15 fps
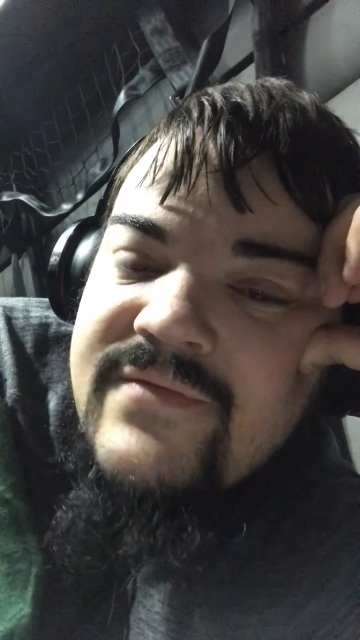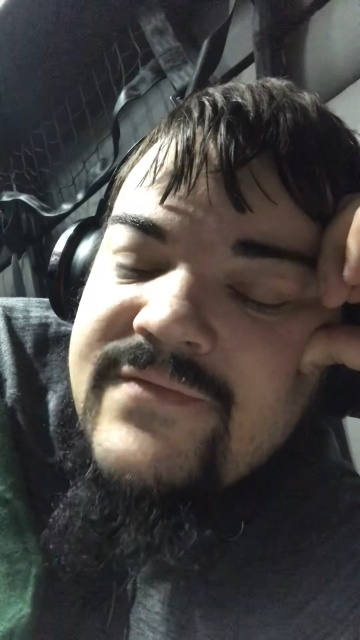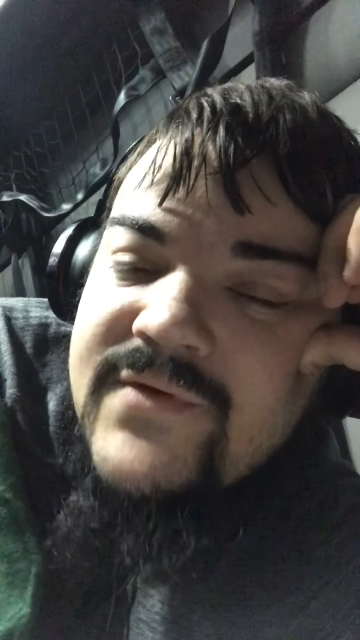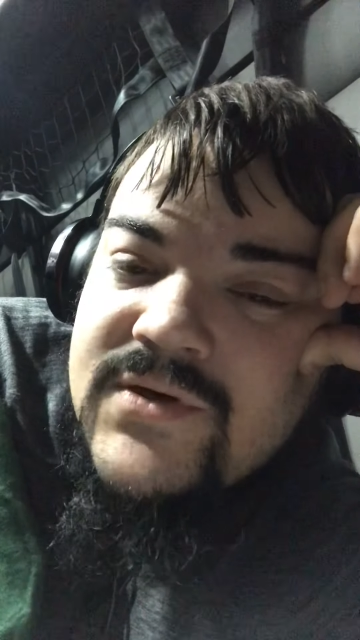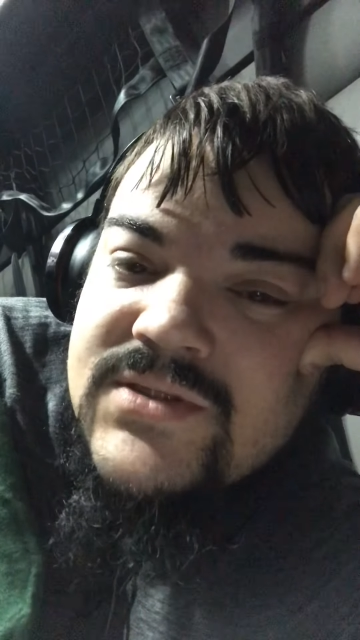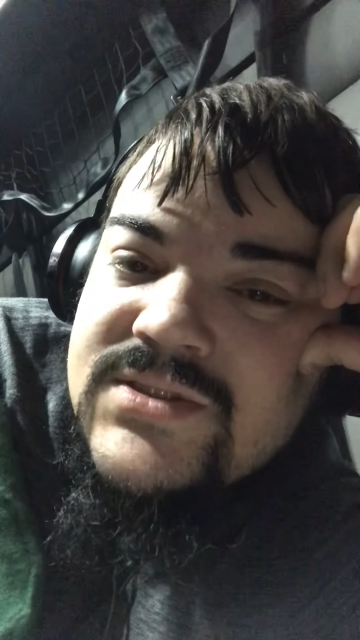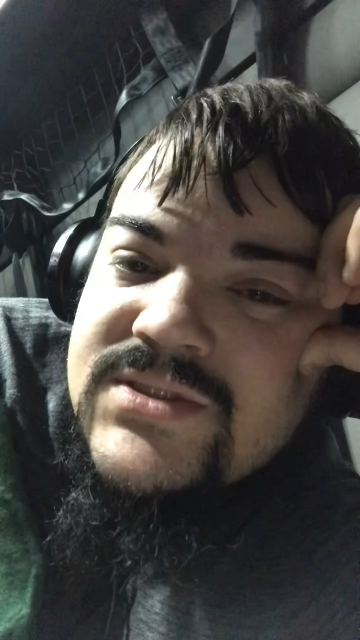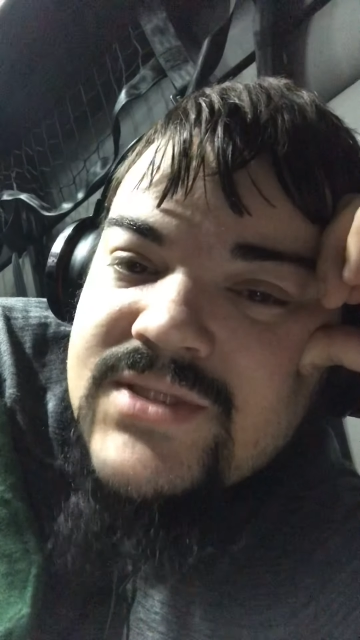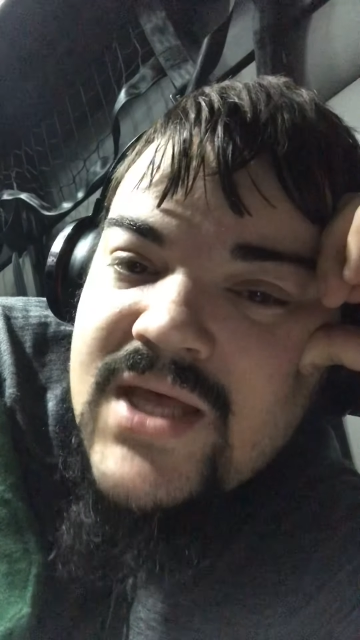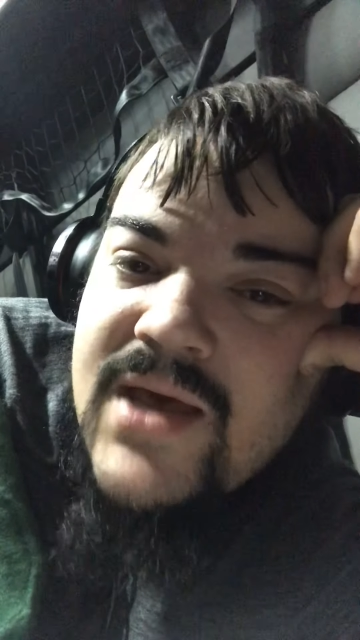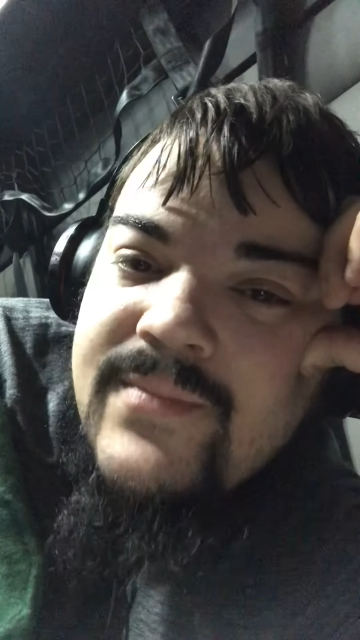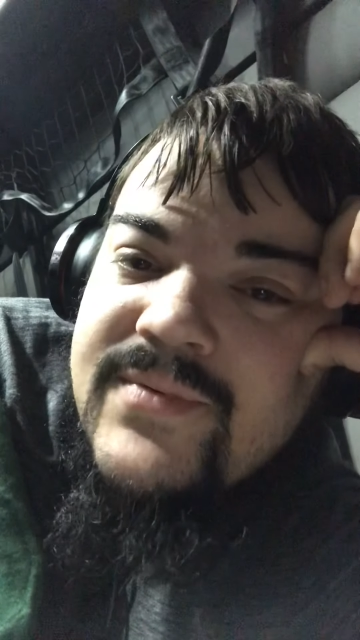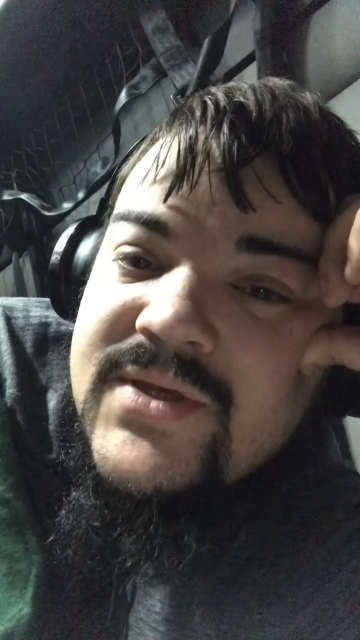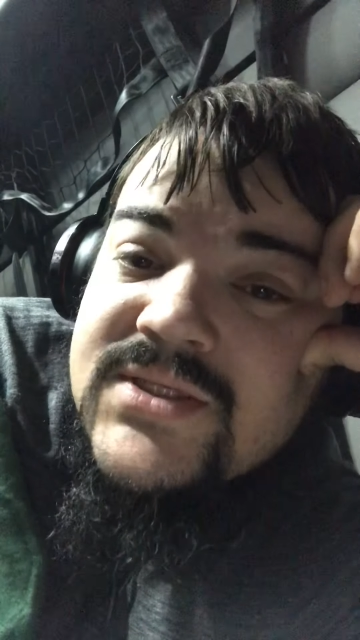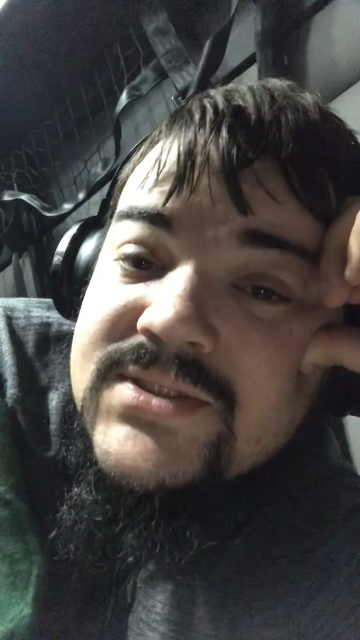first
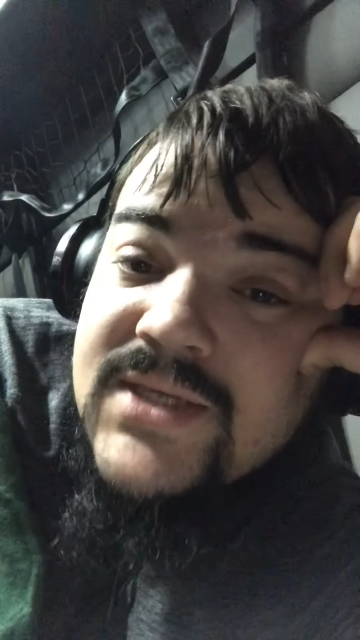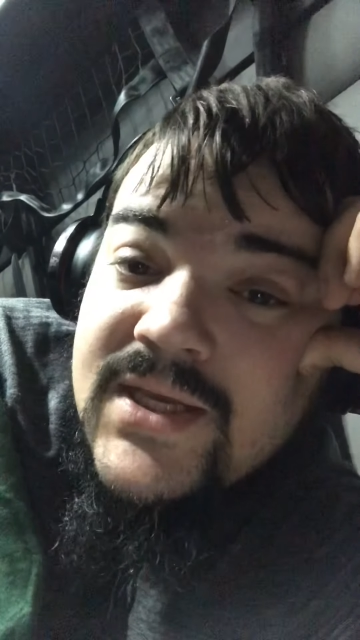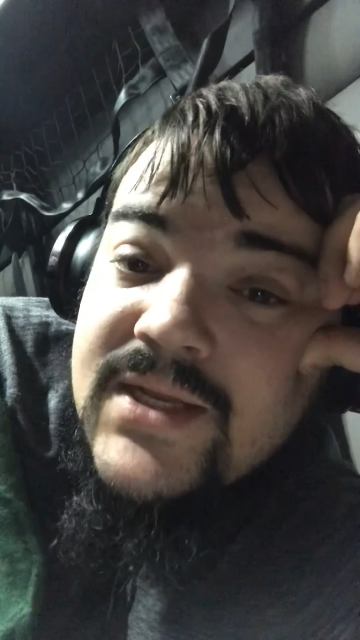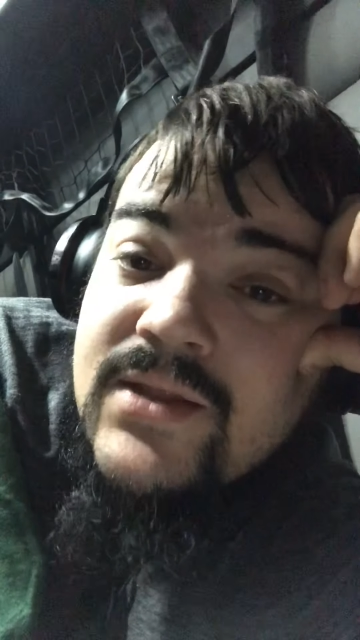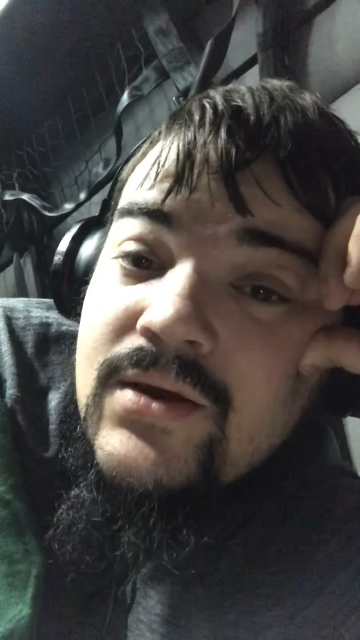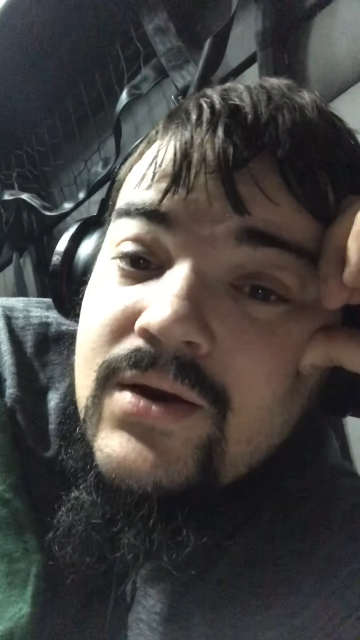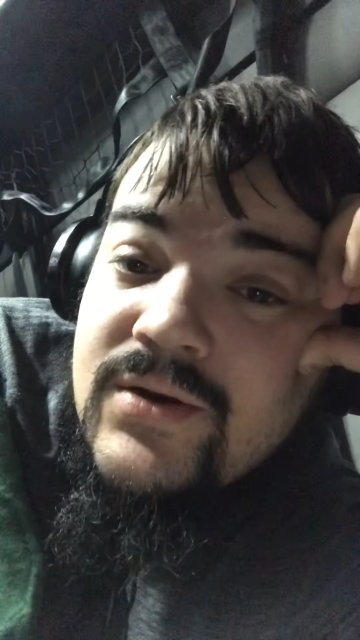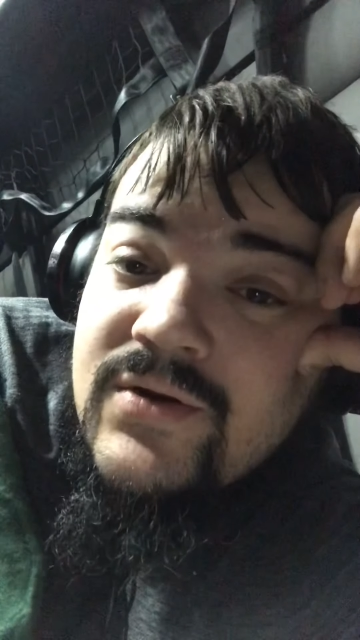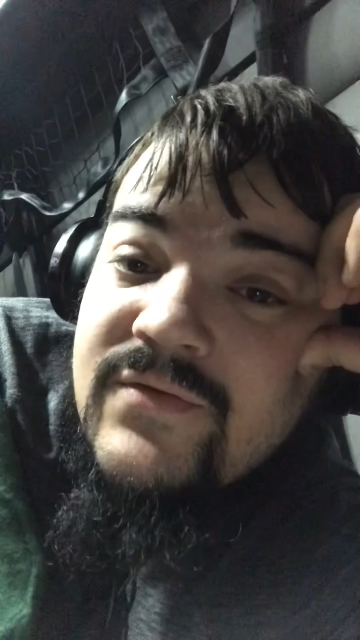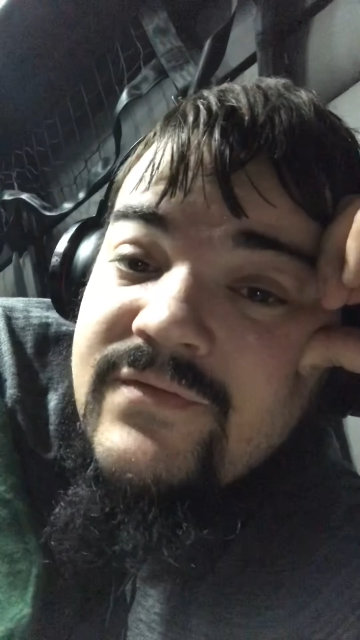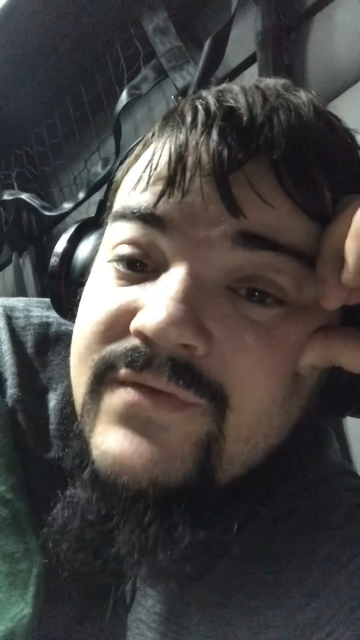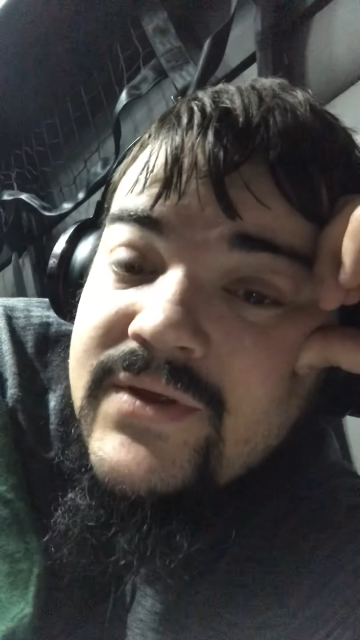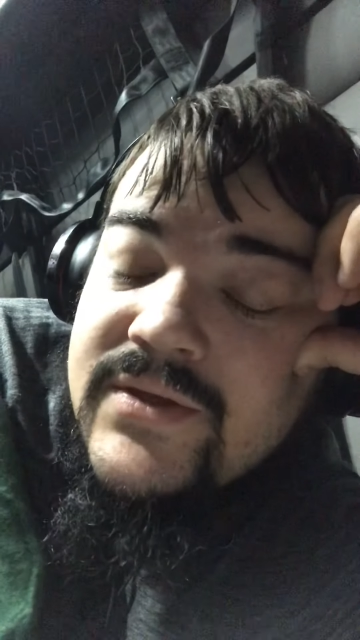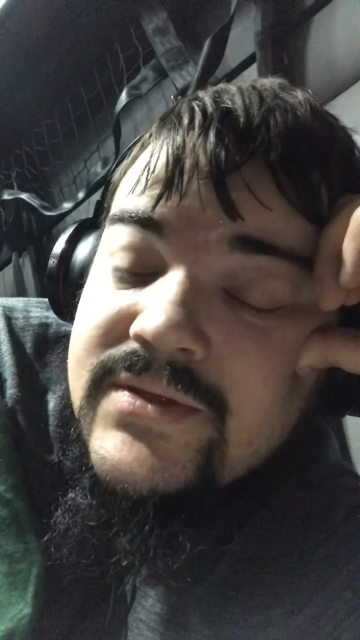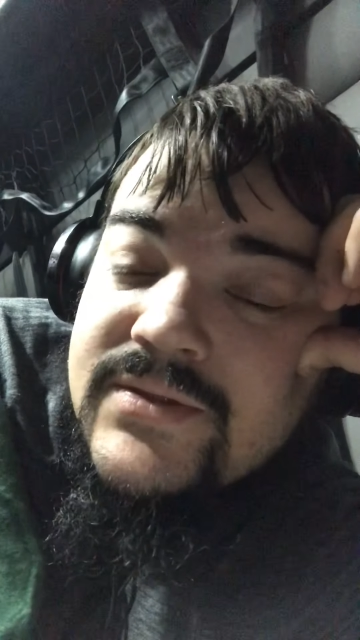step is getting on your
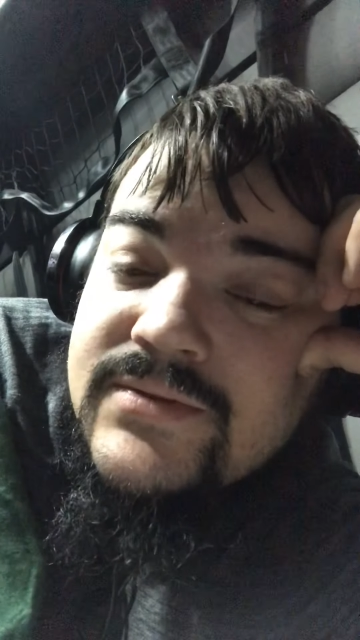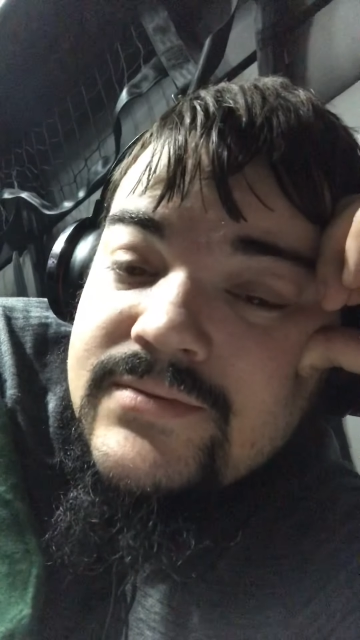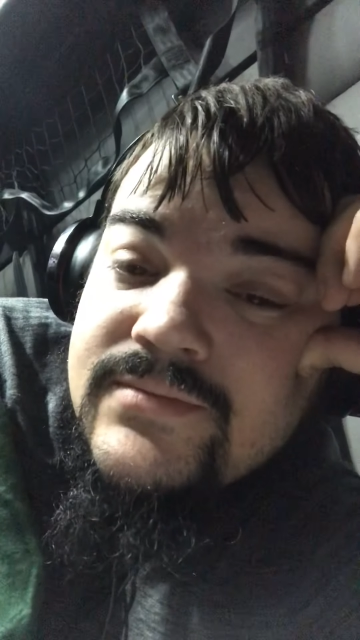feet.